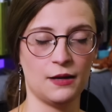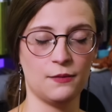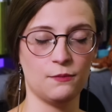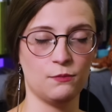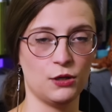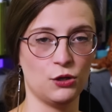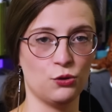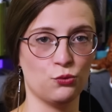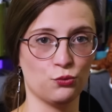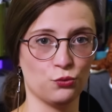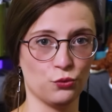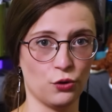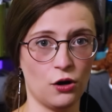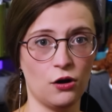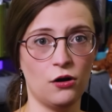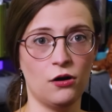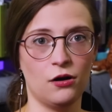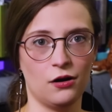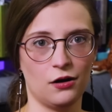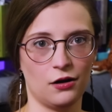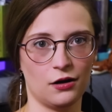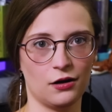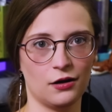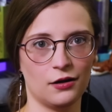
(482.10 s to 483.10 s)
be
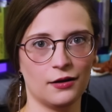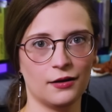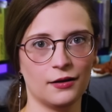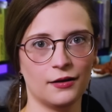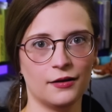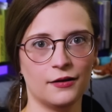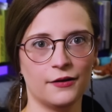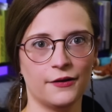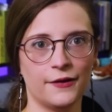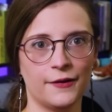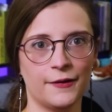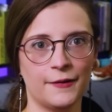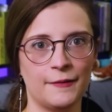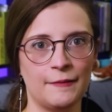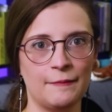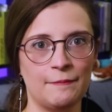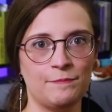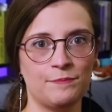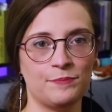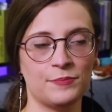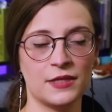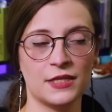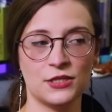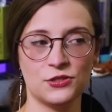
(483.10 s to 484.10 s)
wrong.
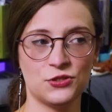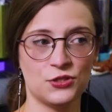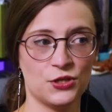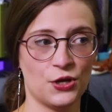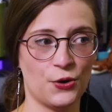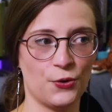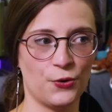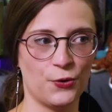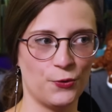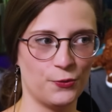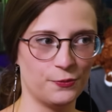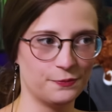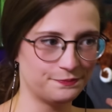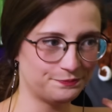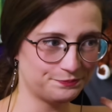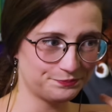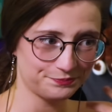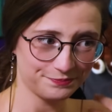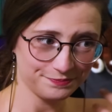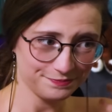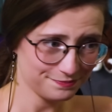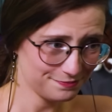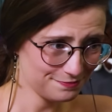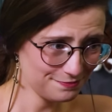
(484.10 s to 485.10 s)
So,
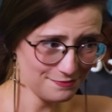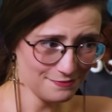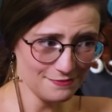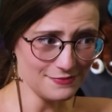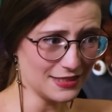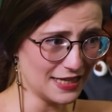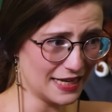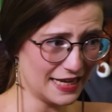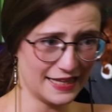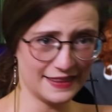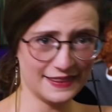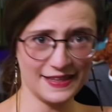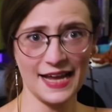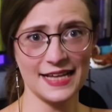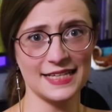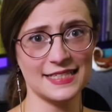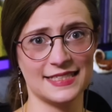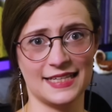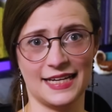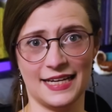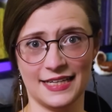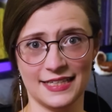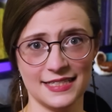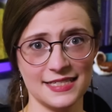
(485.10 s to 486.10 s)
in that
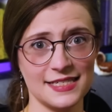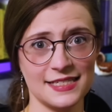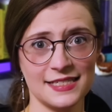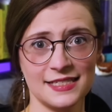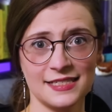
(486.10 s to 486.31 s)
sense,